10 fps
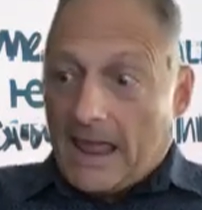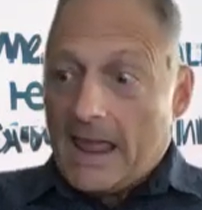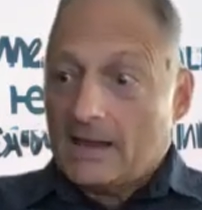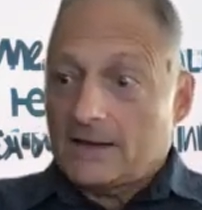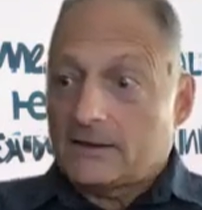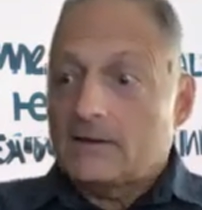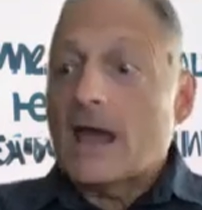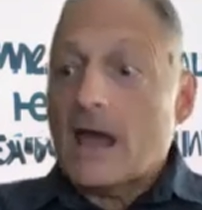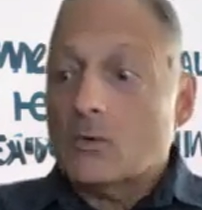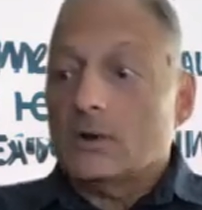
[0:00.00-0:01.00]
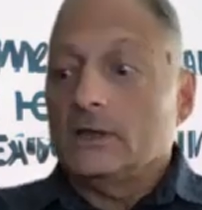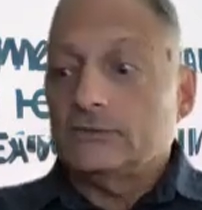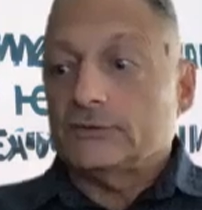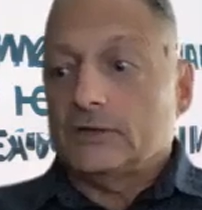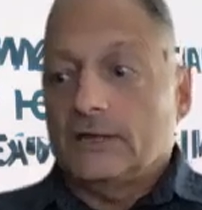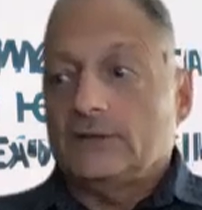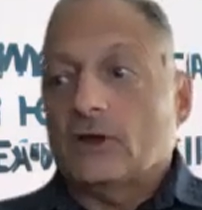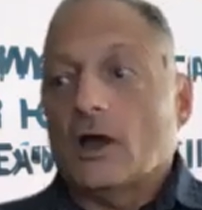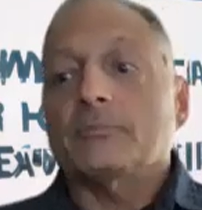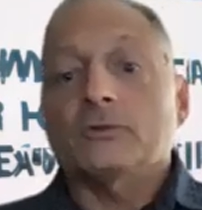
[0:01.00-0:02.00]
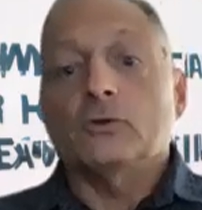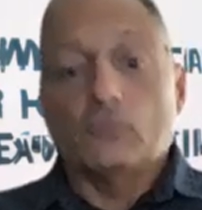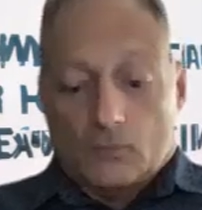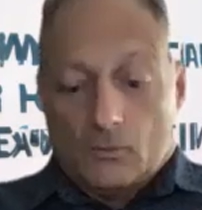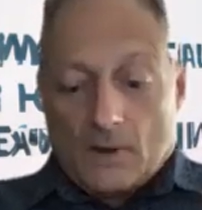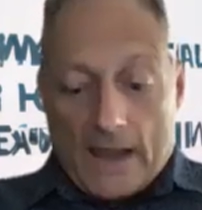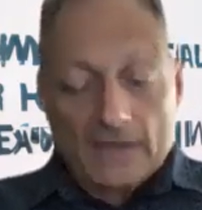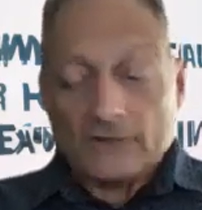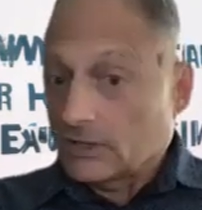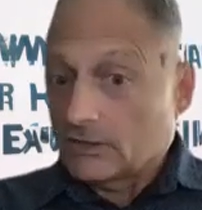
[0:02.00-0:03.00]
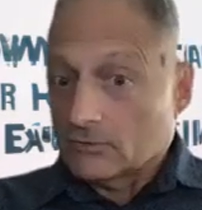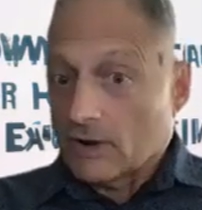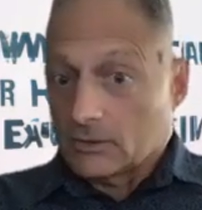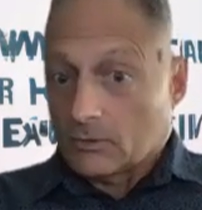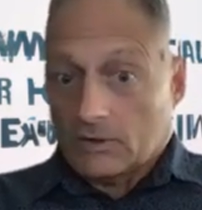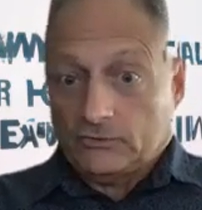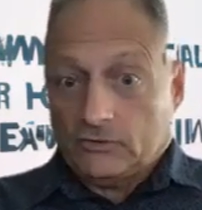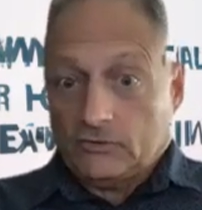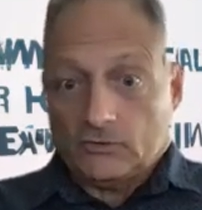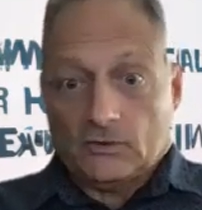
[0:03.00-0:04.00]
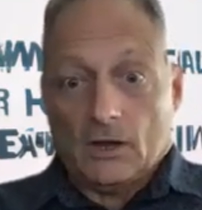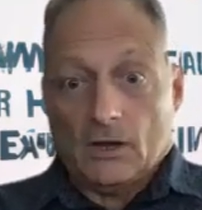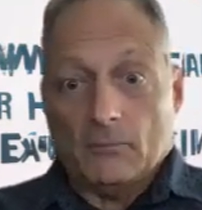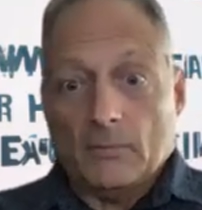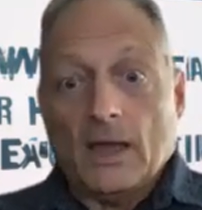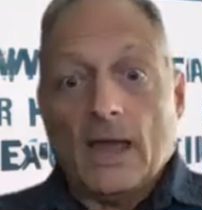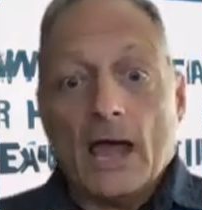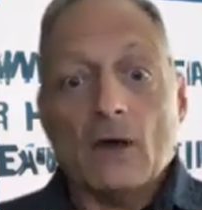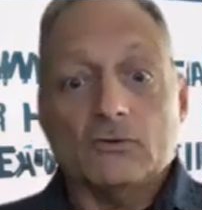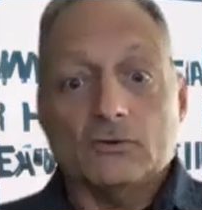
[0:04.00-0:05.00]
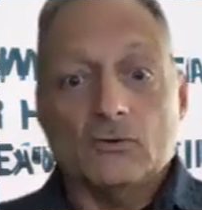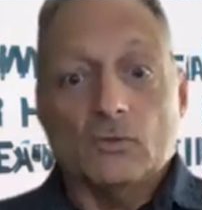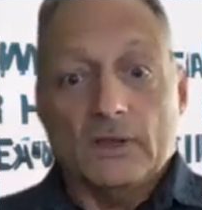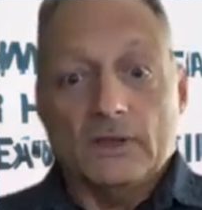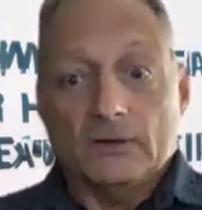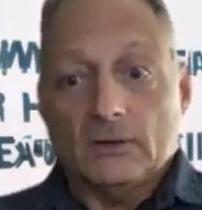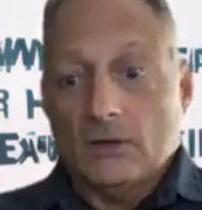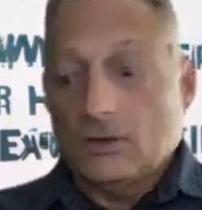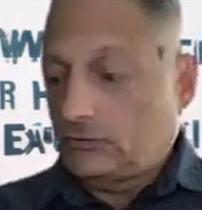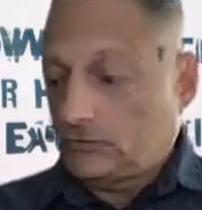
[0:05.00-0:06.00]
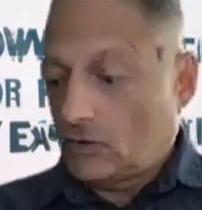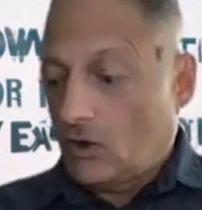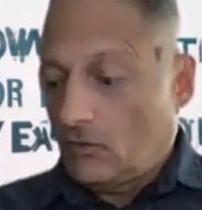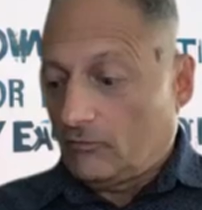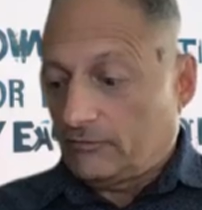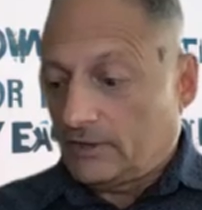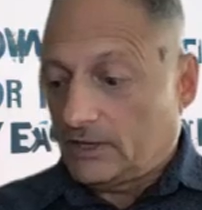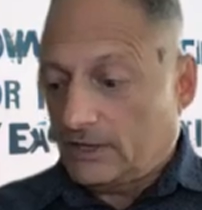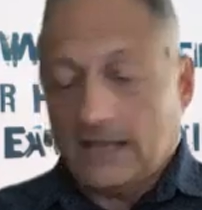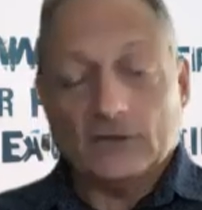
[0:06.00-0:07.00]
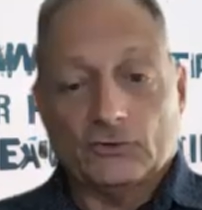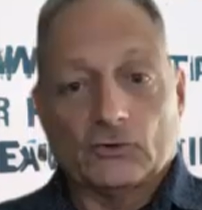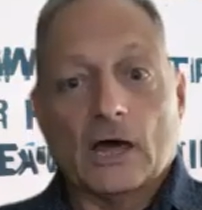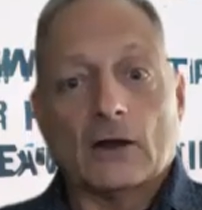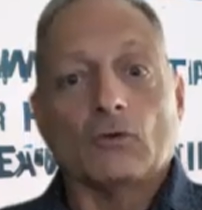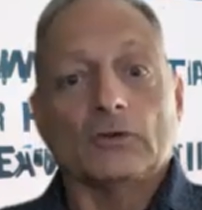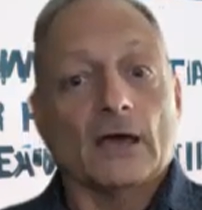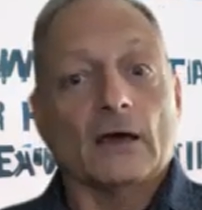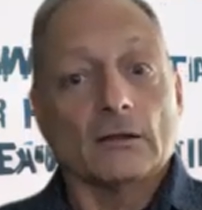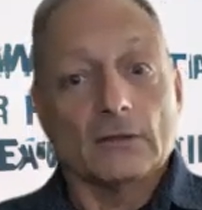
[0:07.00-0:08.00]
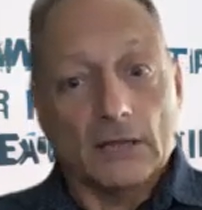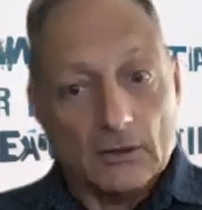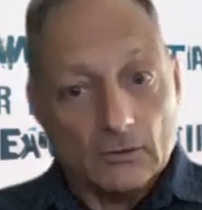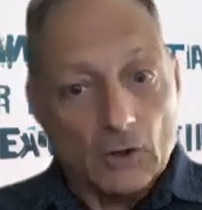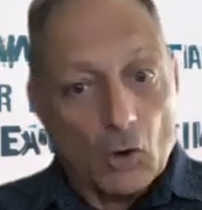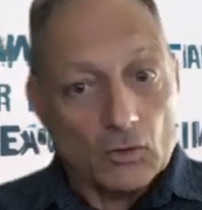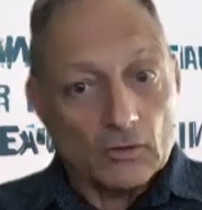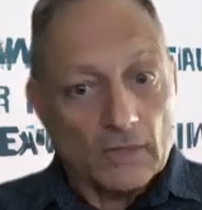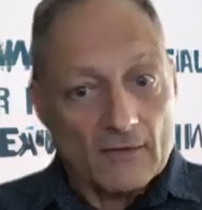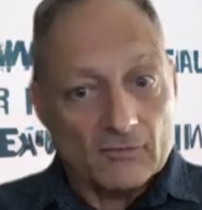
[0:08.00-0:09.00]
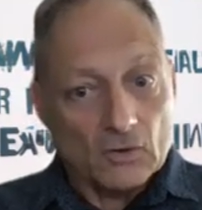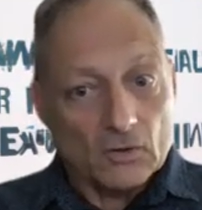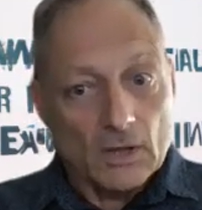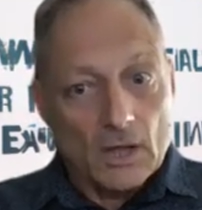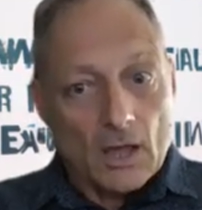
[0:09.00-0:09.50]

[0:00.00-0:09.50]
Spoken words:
And now it's up to asking the right questions. How do we solve cancer not only on a local level,